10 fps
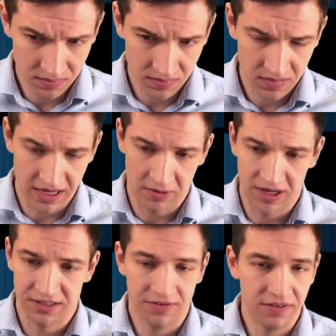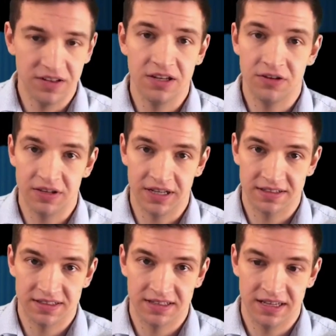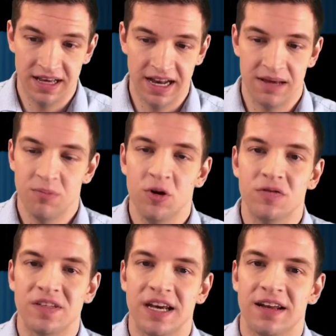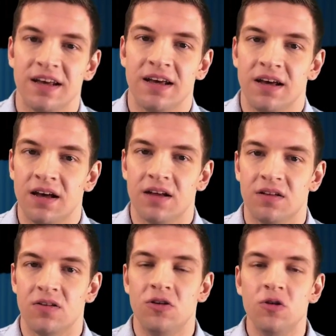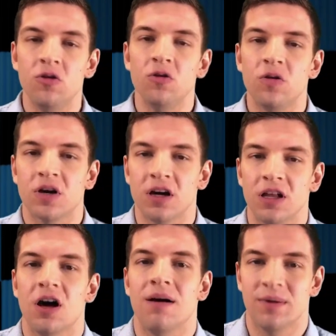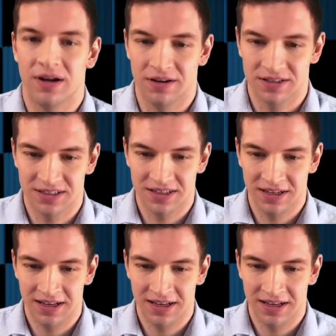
that weighs 50 newtons and he moves it 2 kilometers.